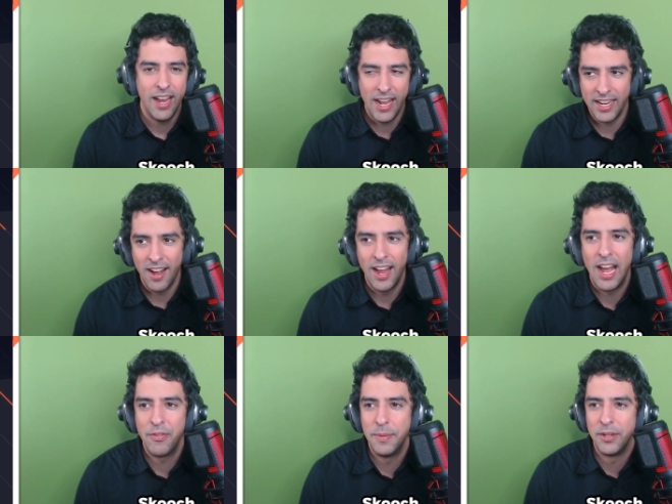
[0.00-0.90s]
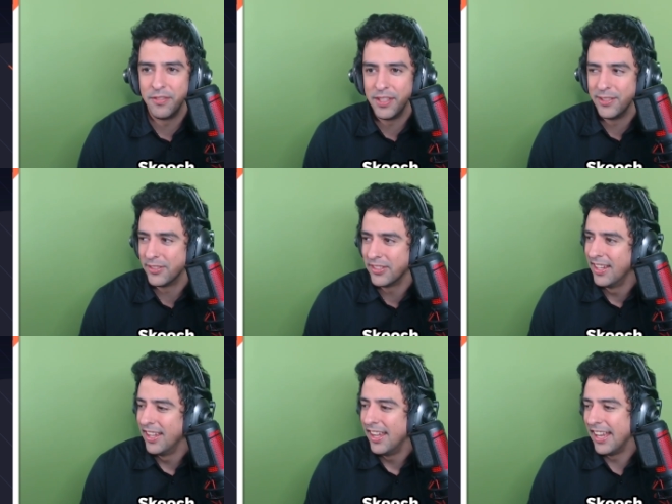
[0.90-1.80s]
And it got half a million views.
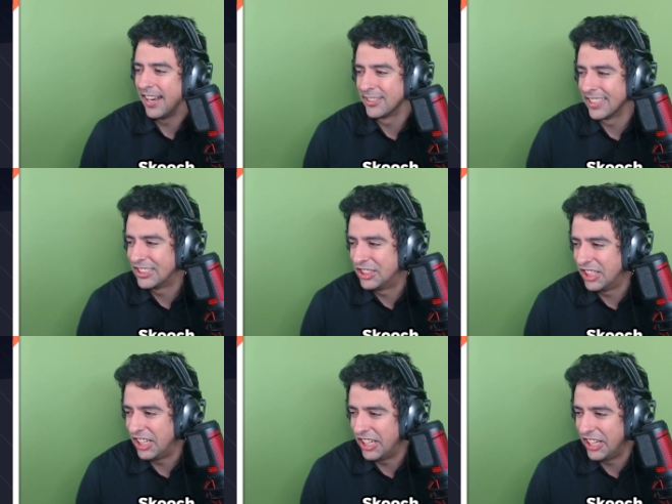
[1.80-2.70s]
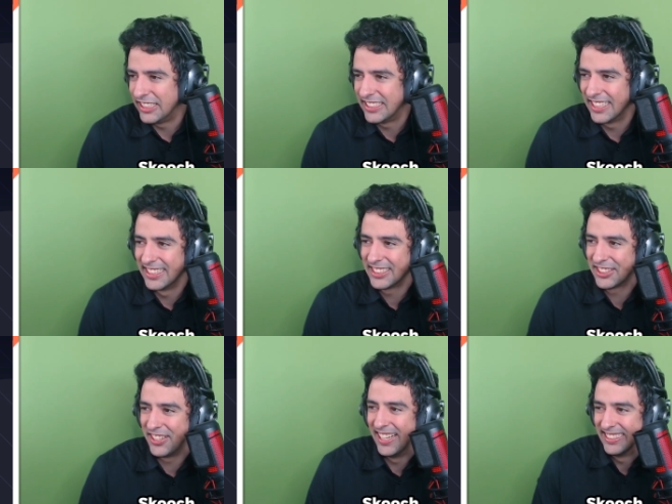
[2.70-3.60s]
And I was like, Jesus
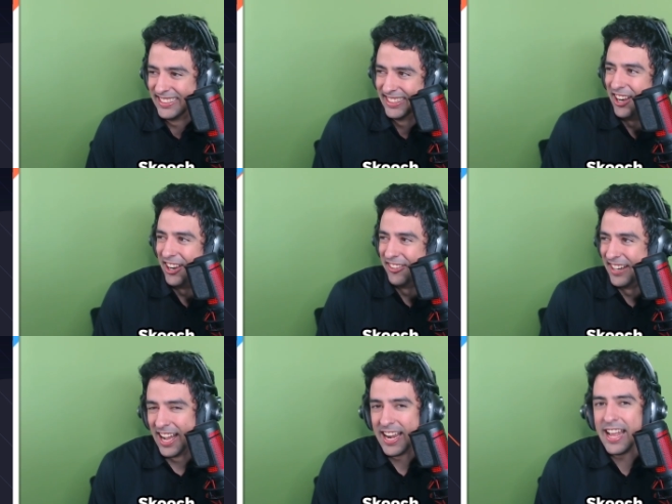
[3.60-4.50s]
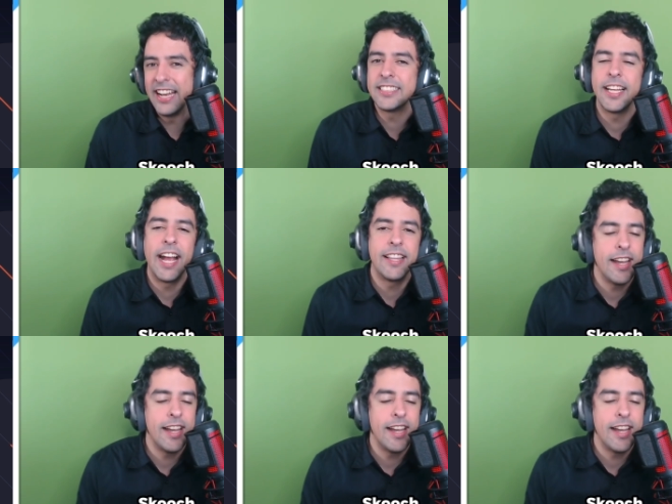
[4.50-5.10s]
Christ. Oh my God. And it's like,